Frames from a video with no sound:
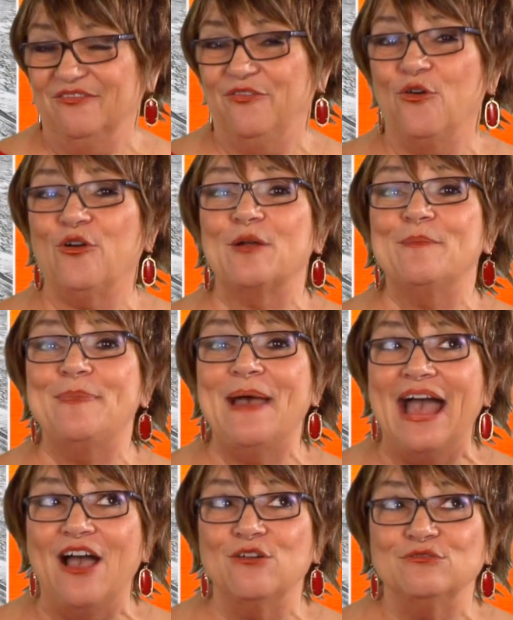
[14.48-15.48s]
for
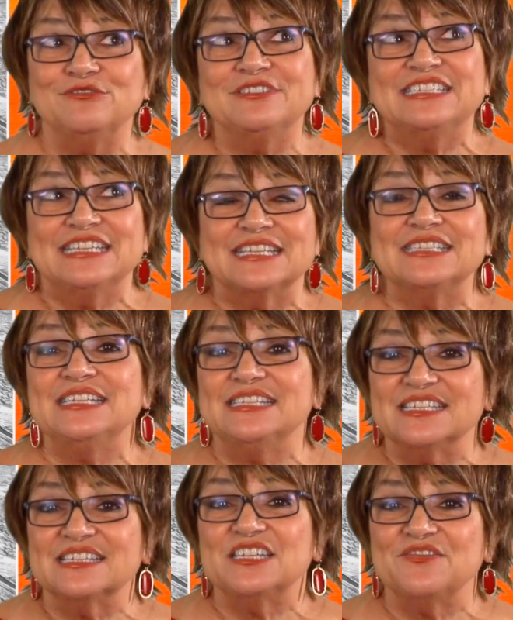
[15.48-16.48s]
about 60,
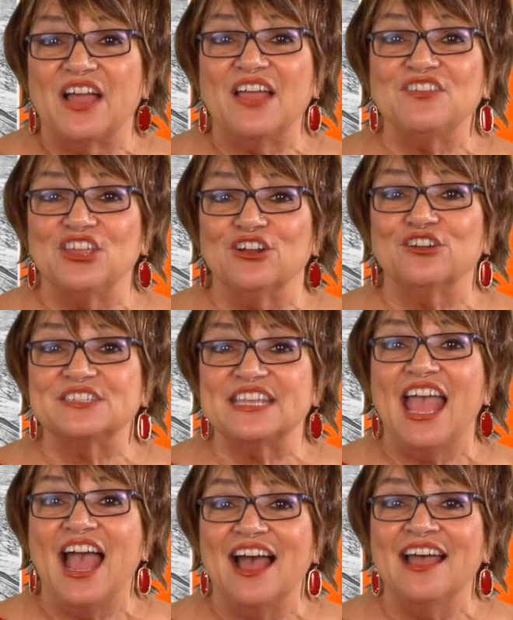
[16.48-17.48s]
65 years,
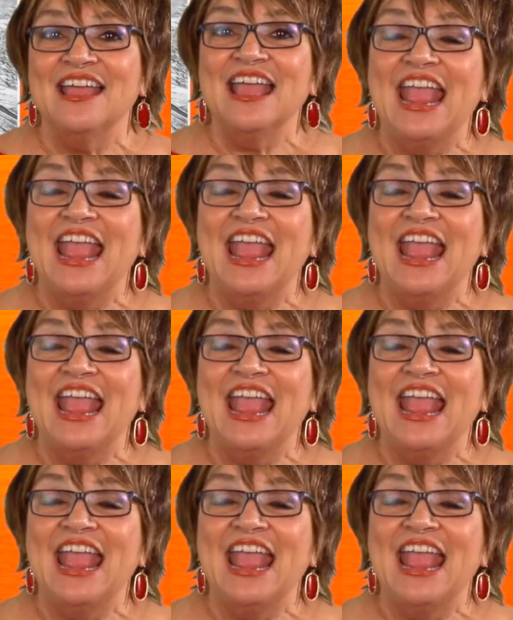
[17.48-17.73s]
yeah.